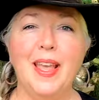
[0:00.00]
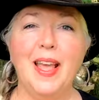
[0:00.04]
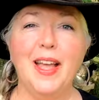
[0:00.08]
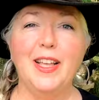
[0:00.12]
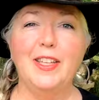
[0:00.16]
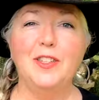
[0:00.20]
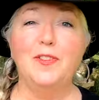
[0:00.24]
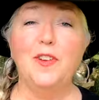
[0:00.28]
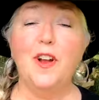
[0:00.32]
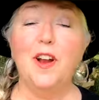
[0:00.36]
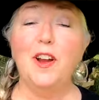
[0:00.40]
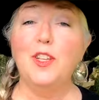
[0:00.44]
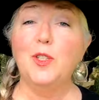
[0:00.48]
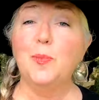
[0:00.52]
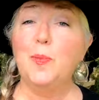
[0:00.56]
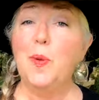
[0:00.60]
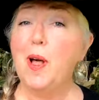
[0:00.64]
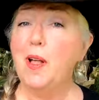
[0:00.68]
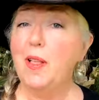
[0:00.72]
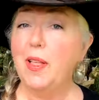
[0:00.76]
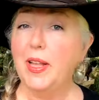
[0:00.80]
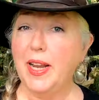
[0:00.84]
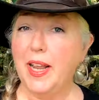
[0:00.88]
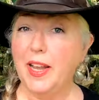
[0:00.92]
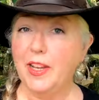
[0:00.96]
As far as
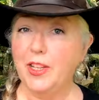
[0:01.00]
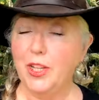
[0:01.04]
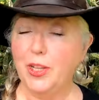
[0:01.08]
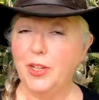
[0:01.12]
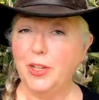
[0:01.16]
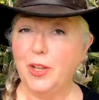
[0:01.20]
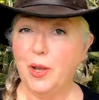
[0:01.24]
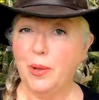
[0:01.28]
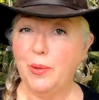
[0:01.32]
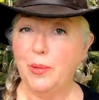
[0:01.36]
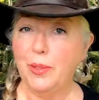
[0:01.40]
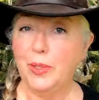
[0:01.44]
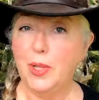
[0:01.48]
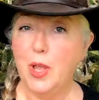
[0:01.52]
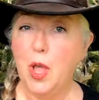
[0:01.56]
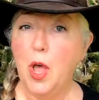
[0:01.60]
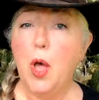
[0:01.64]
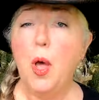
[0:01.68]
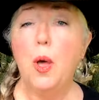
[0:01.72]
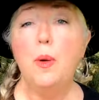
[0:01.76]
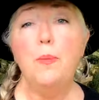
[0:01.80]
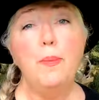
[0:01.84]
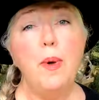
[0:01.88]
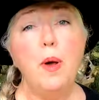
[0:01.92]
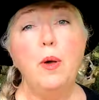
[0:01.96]
pollination goes,
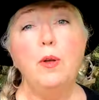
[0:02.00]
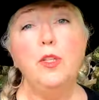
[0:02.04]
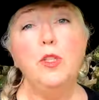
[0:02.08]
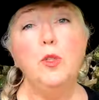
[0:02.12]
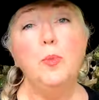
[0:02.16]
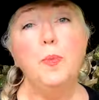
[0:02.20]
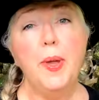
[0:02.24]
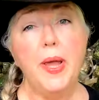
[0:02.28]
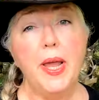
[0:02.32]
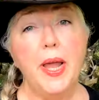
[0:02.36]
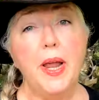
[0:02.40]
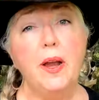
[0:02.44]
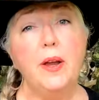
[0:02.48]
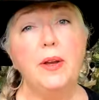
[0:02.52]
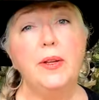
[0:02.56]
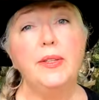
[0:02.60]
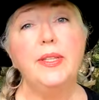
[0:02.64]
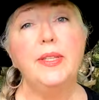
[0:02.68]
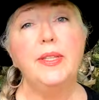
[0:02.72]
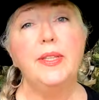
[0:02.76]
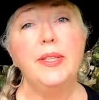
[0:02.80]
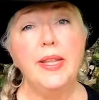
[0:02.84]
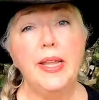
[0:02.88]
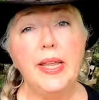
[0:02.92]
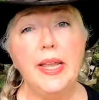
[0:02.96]
most
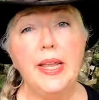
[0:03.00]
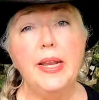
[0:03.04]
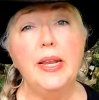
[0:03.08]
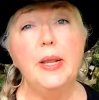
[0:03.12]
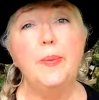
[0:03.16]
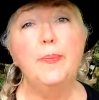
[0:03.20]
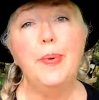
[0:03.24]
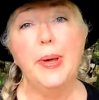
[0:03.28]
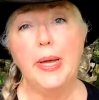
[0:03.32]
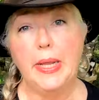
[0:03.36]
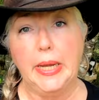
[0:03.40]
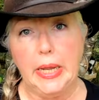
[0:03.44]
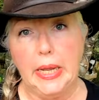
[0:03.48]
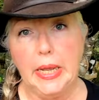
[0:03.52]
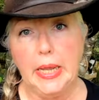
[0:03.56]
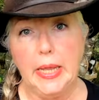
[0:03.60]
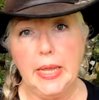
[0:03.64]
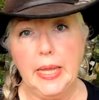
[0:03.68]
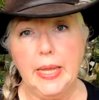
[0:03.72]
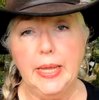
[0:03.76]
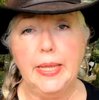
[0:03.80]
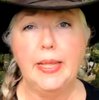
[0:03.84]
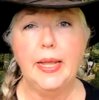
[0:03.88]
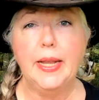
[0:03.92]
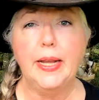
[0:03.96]
pears need a buddy.
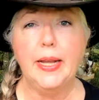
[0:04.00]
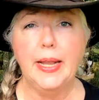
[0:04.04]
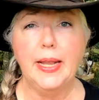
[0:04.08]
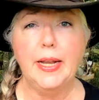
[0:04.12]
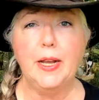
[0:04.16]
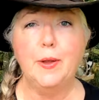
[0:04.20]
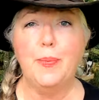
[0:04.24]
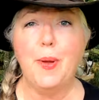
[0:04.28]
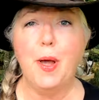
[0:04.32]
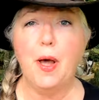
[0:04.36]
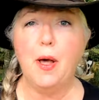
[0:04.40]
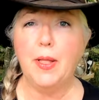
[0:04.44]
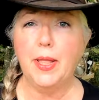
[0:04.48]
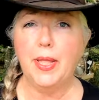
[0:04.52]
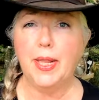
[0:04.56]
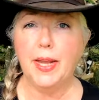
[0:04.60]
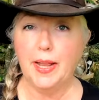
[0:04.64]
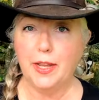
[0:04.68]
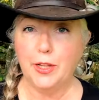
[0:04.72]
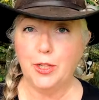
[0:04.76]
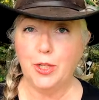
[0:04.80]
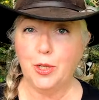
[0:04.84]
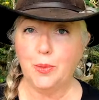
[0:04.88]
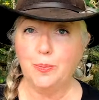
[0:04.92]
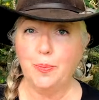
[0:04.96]
They need a
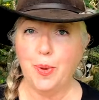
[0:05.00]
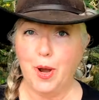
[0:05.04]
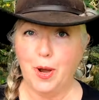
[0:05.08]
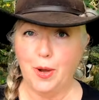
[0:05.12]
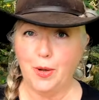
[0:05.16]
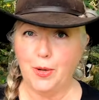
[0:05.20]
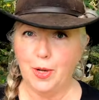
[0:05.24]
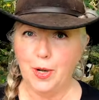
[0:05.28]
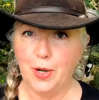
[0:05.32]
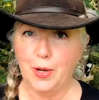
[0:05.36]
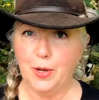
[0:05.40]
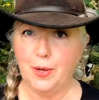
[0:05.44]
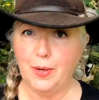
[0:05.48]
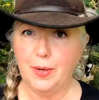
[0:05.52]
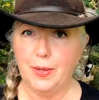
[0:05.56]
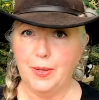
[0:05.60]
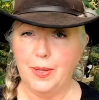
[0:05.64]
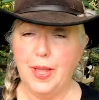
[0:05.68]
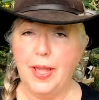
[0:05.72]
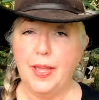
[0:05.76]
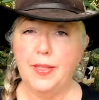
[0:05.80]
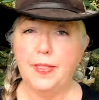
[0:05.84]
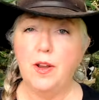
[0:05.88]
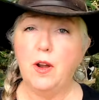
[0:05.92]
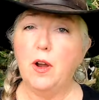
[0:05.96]
pollination partner.
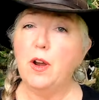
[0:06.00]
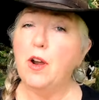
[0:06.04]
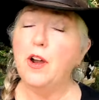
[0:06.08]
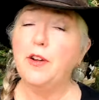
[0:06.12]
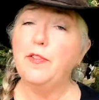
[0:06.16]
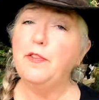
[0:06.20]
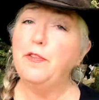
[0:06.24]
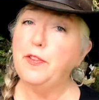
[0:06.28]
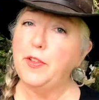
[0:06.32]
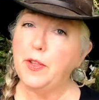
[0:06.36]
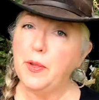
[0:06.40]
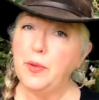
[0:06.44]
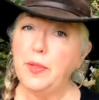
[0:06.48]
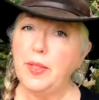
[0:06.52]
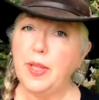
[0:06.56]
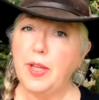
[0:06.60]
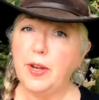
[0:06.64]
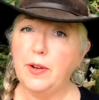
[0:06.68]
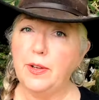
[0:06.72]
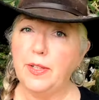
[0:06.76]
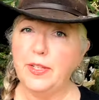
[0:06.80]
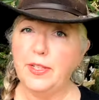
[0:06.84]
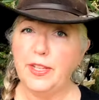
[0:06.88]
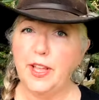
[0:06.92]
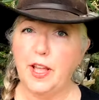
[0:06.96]
There are a few that
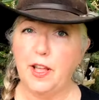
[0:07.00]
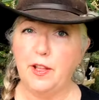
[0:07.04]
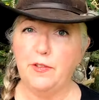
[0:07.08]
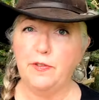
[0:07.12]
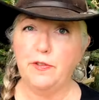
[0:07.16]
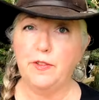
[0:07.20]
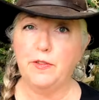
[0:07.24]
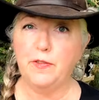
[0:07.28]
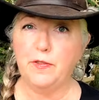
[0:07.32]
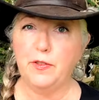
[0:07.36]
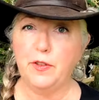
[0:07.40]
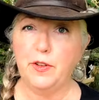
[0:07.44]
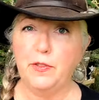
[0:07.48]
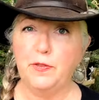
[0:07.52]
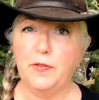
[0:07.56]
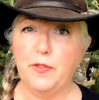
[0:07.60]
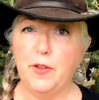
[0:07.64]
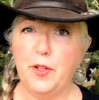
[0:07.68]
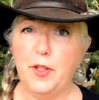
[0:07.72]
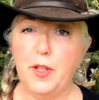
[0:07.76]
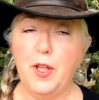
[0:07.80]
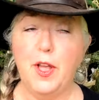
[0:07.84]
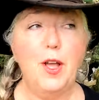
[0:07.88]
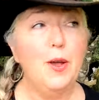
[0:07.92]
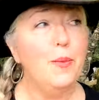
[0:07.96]
are
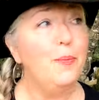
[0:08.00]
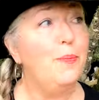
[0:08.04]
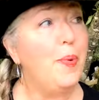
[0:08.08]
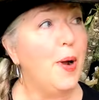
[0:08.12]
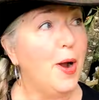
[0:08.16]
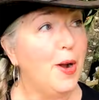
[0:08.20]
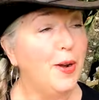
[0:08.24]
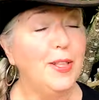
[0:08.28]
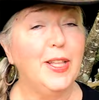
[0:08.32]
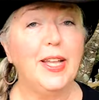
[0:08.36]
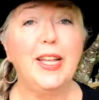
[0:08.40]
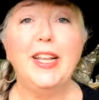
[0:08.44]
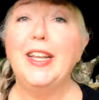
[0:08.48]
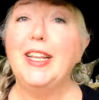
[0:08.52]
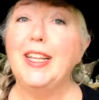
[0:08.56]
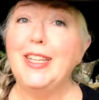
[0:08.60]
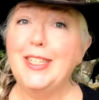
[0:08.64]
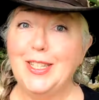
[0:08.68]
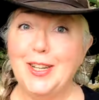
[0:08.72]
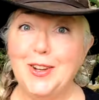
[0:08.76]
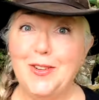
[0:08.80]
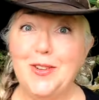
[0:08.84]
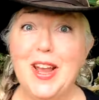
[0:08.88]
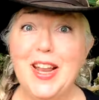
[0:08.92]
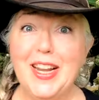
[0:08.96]
self-fruitful. Bartlett
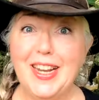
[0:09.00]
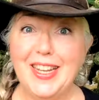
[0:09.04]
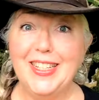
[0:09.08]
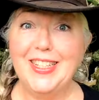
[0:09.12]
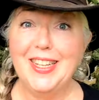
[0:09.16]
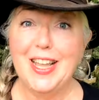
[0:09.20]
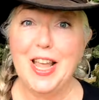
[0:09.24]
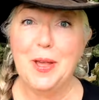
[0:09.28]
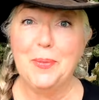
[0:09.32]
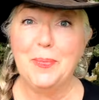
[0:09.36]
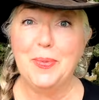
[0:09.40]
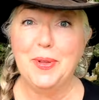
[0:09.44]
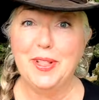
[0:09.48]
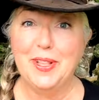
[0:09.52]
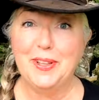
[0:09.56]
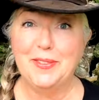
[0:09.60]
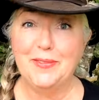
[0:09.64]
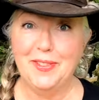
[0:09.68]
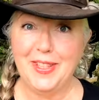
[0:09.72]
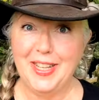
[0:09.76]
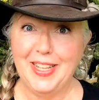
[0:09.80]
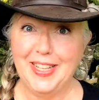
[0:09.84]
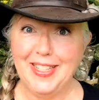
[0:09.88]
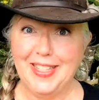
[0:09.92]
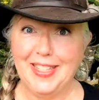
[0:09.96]
is a great example
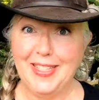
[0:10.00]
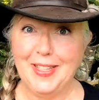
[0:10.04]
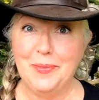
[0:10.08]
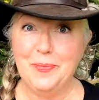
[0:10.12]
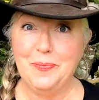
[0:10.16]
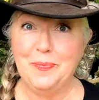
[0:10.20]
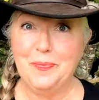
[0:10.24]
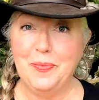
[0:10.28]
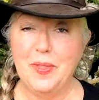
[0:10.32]
of this.